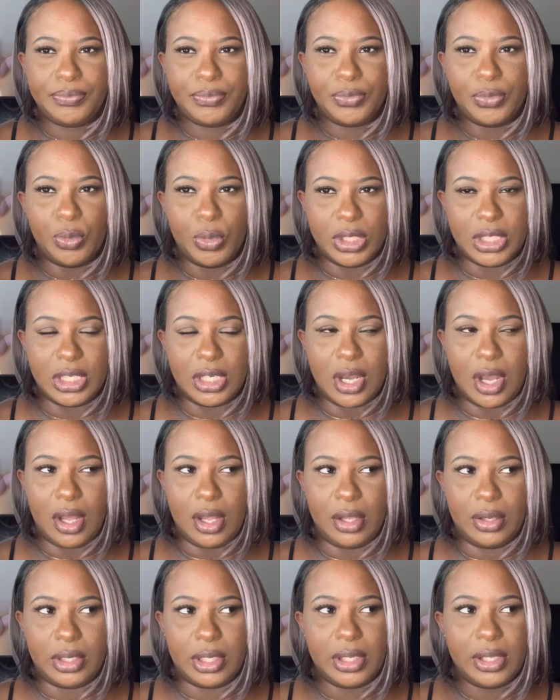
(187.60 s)
what's it
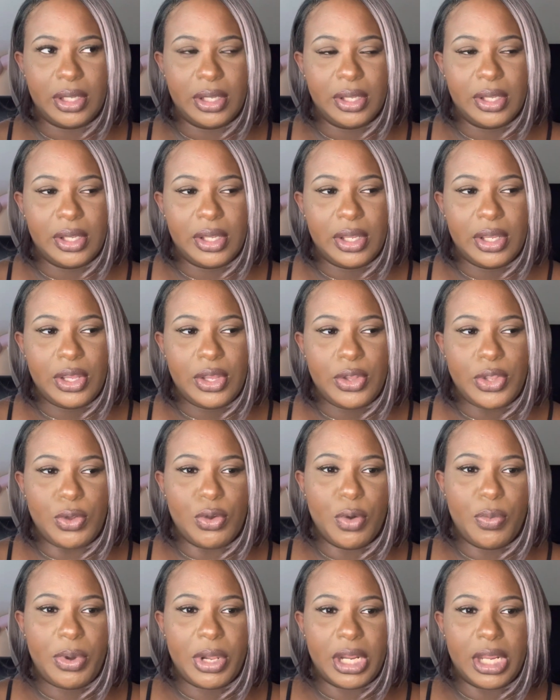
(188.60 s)
called? You
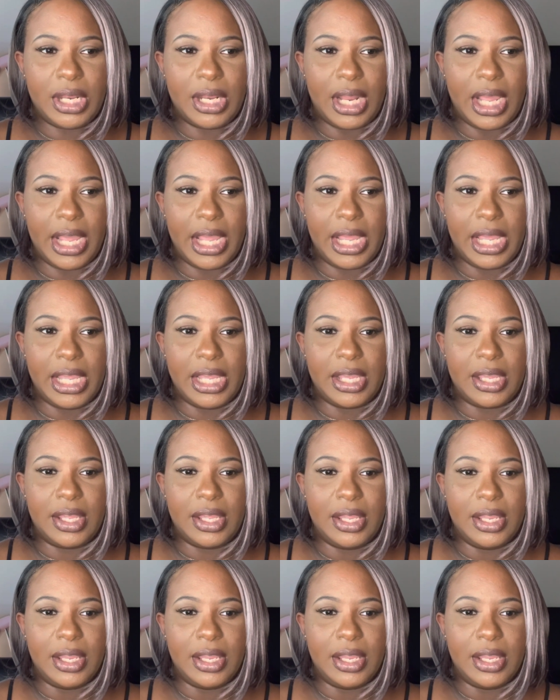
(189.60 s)
were putting like